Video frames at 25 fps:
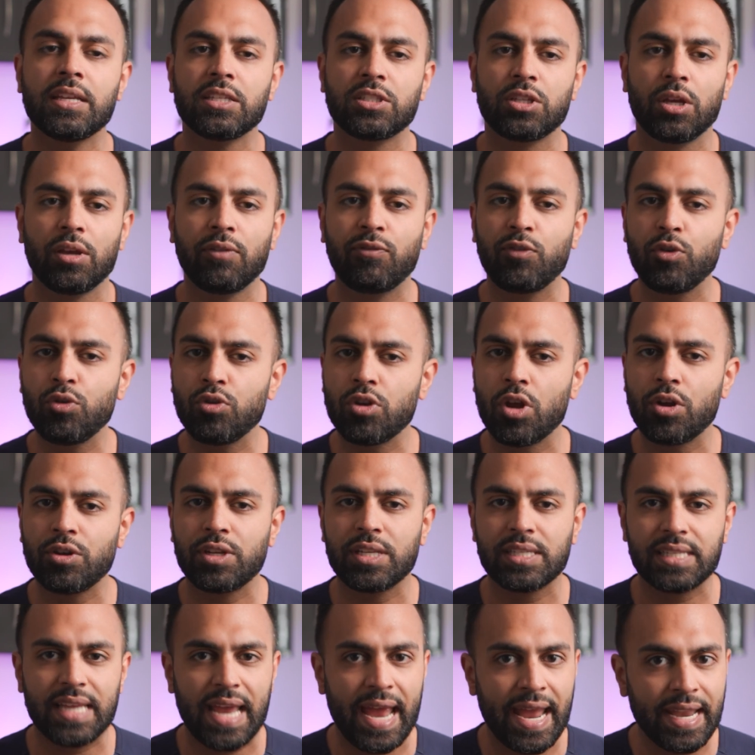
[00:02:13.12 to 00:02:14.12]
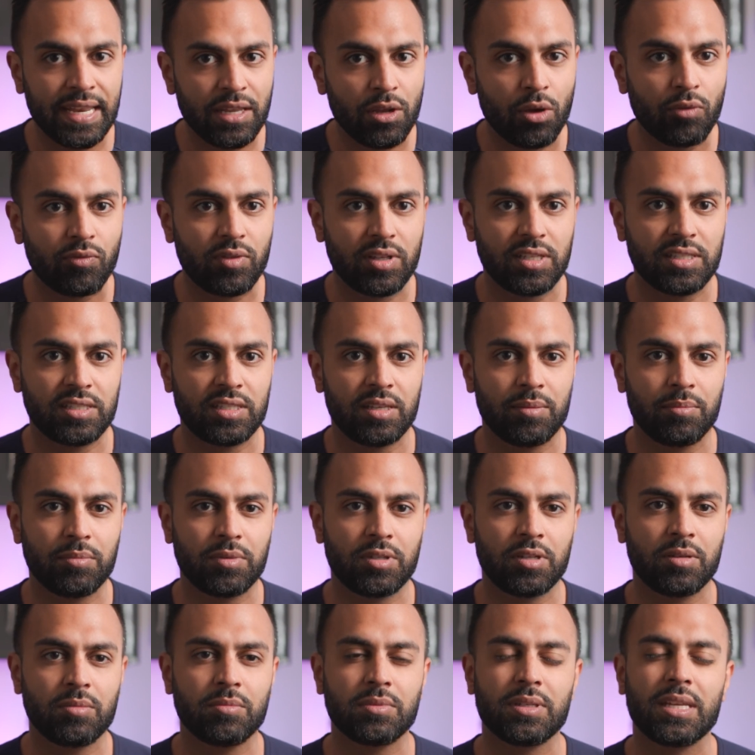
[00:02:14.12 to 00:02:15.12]
So if you notice any of these
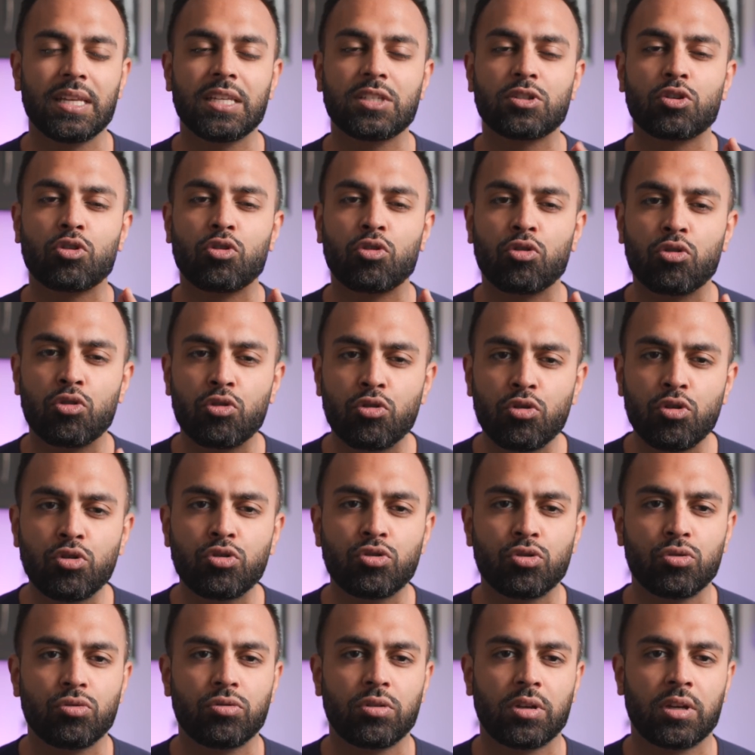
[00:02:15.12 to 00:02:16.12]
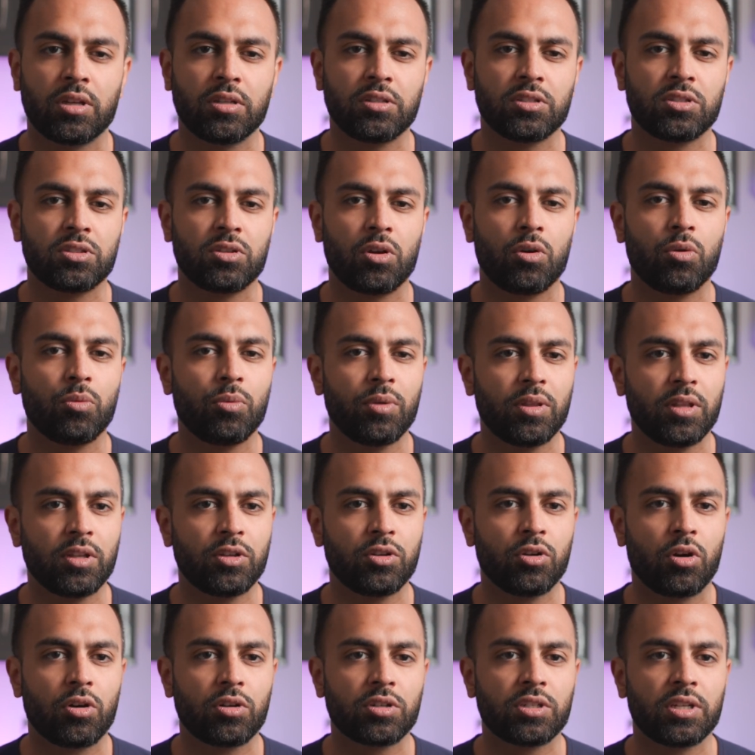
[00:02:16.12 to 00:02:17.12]
symptoms, it's crucial to consult with a
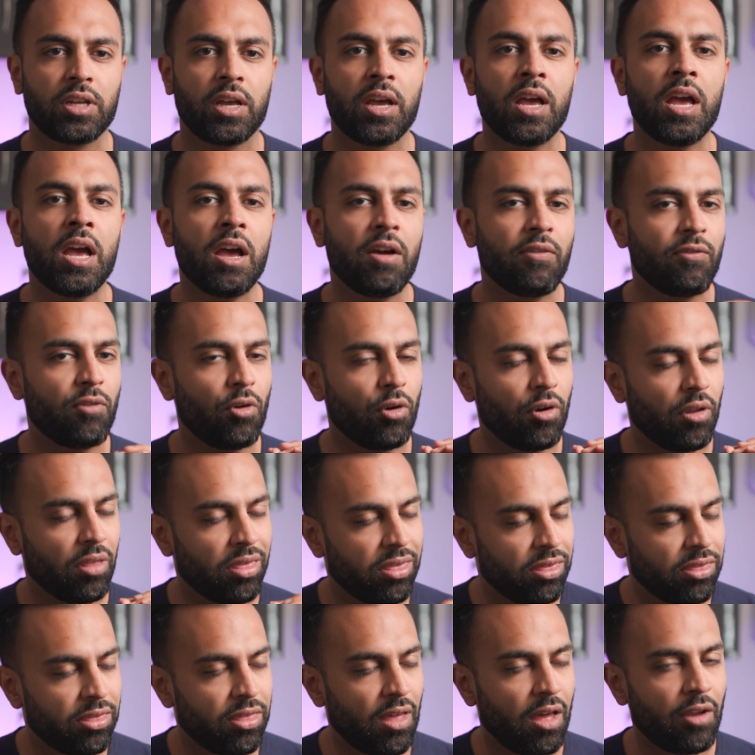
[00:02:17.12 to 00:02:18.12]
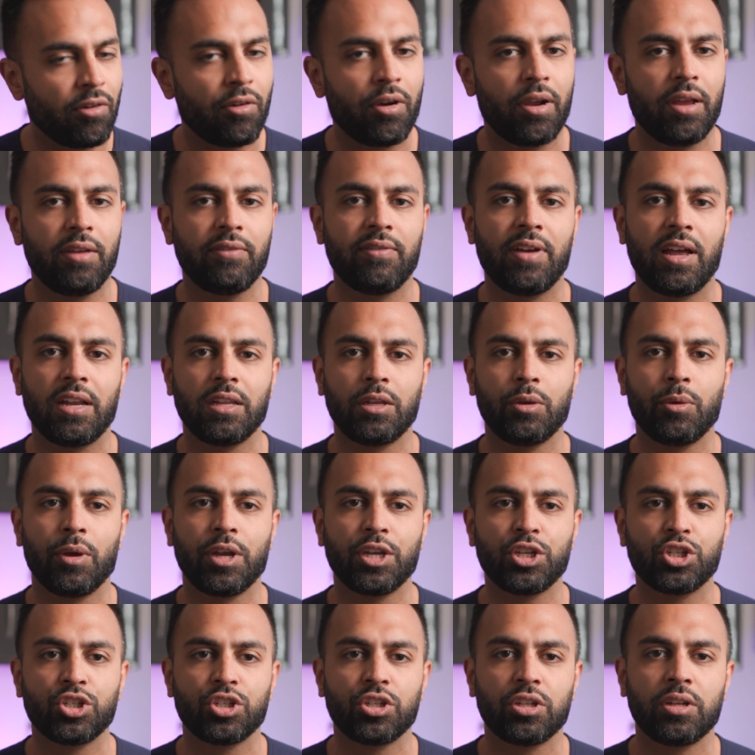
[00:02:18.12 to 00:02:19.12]
doctor for a thorough
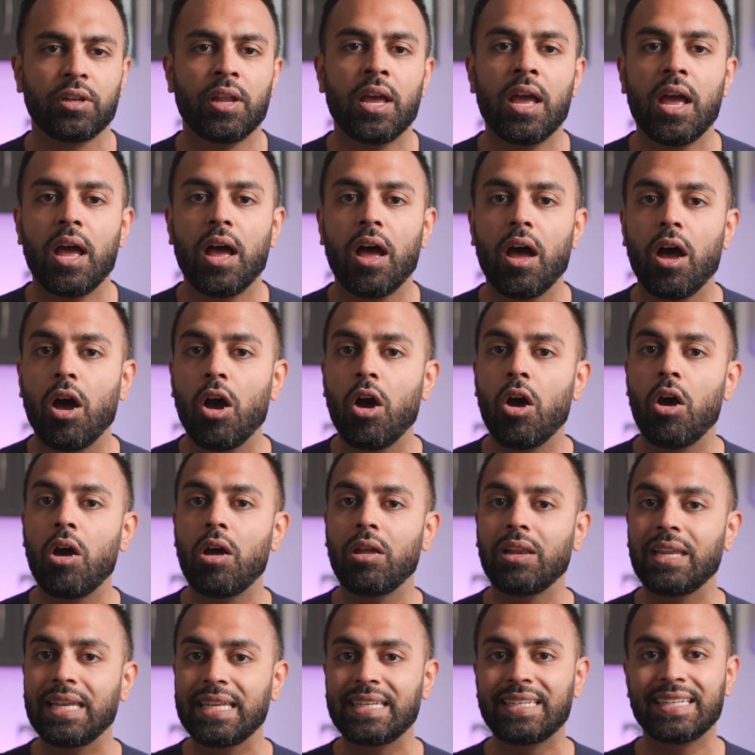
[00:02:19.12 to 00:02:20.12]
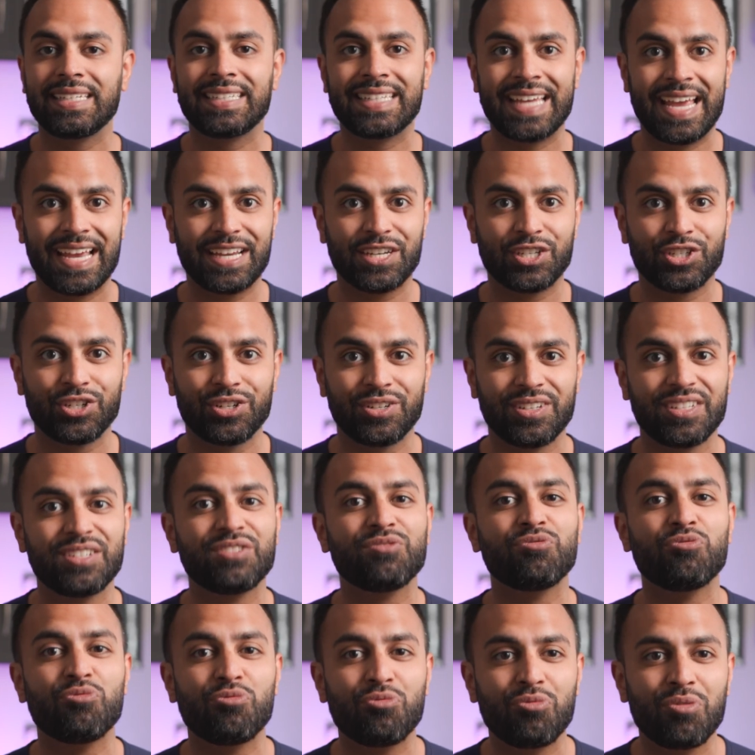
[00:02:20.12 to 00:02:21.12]
evaluation. Early detection
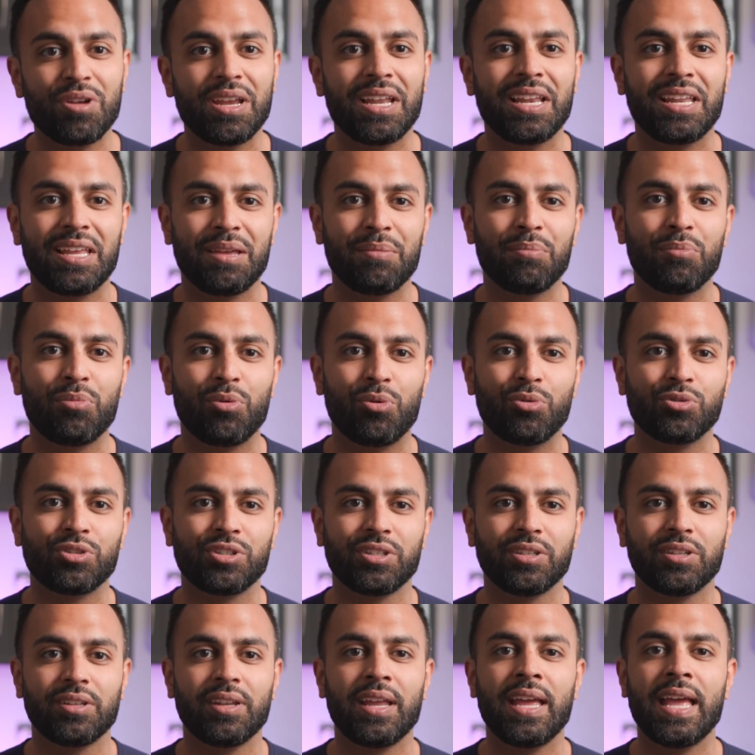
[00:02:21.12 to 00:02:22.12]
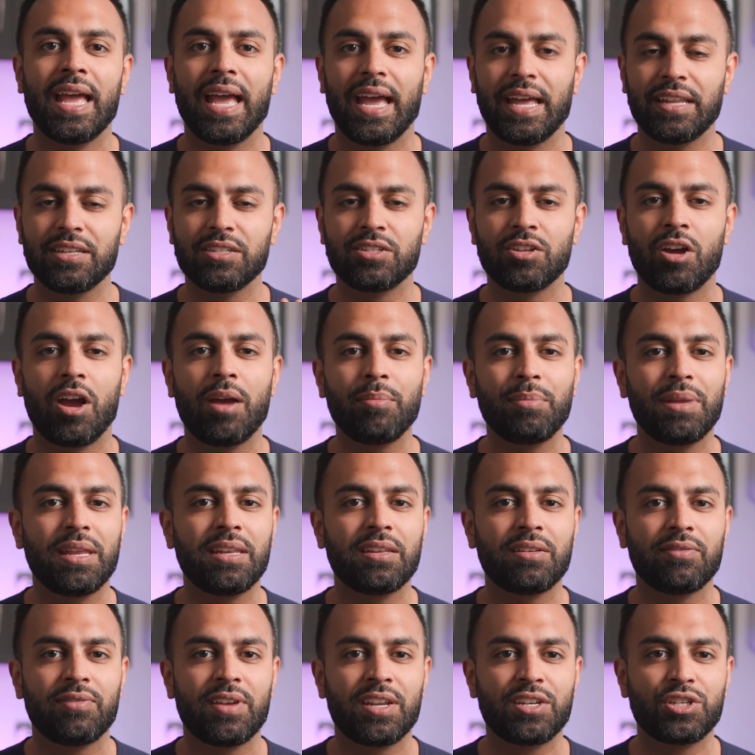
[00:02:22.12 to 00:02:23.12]
is really important, and timely
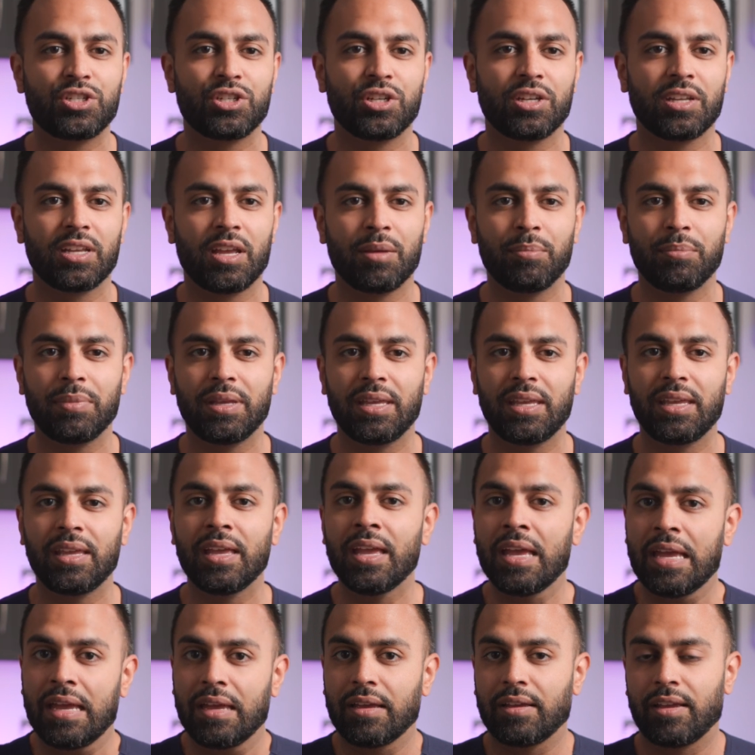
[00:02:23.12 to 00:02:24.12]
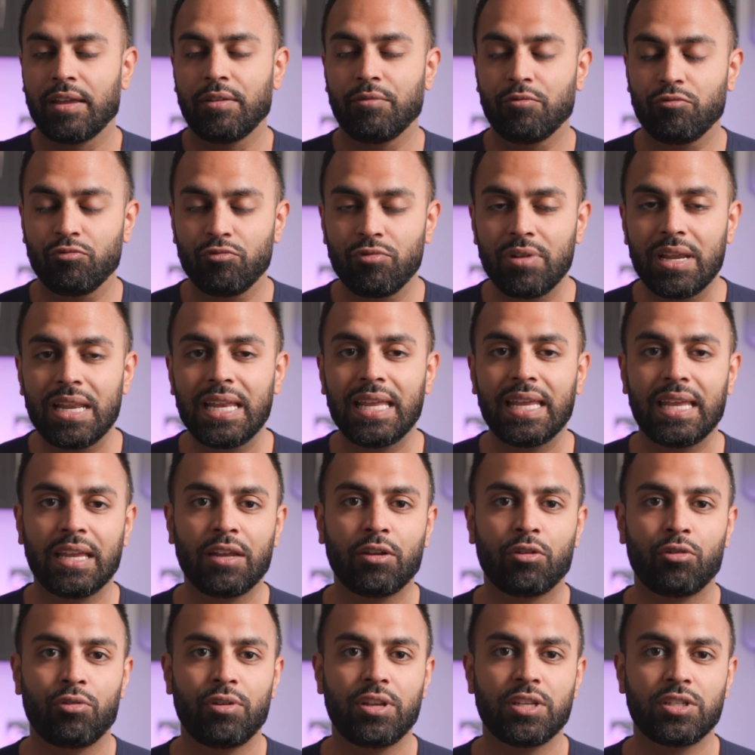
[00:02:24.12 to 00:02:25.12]
intervention can really
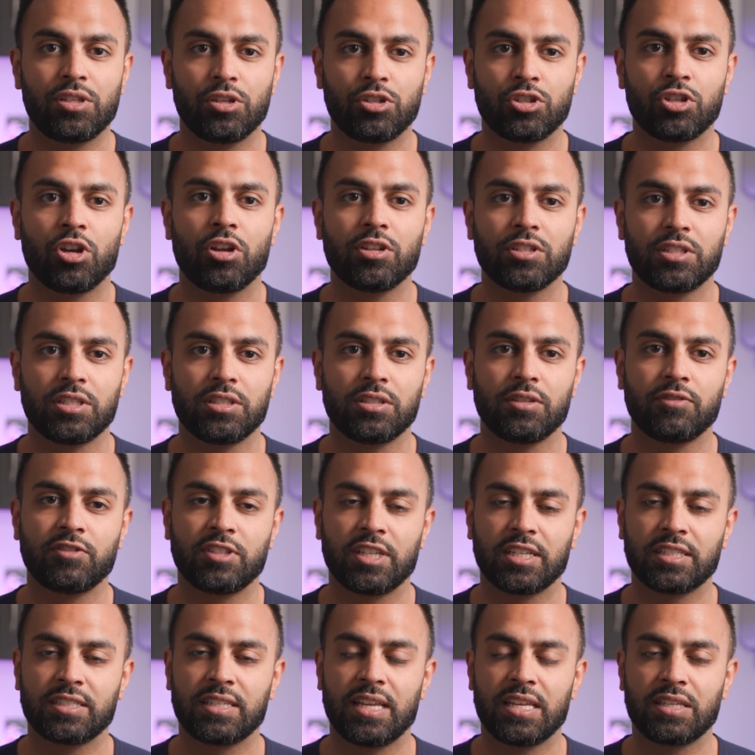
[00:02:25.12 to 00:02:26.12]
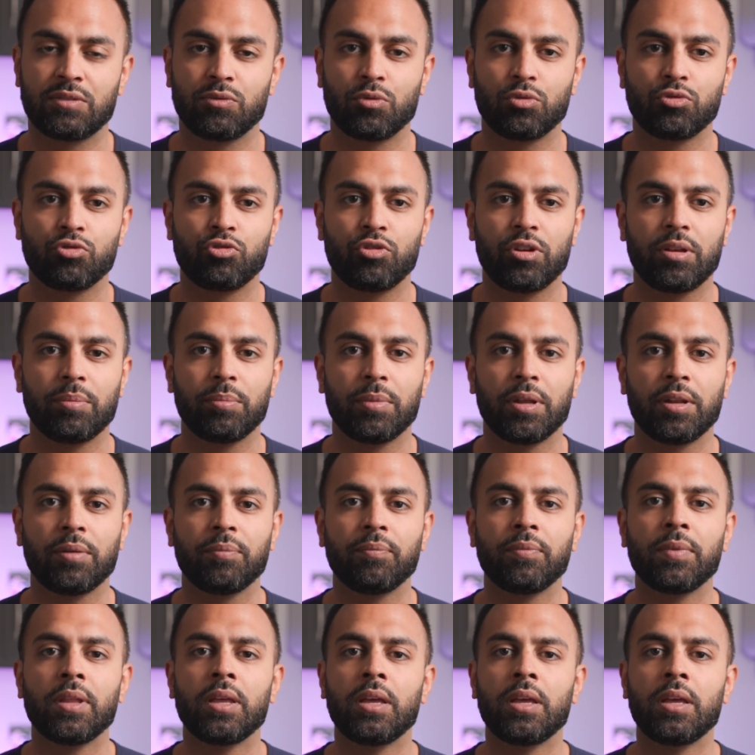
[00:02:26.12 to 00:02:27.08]
increase your chances of successful treatment.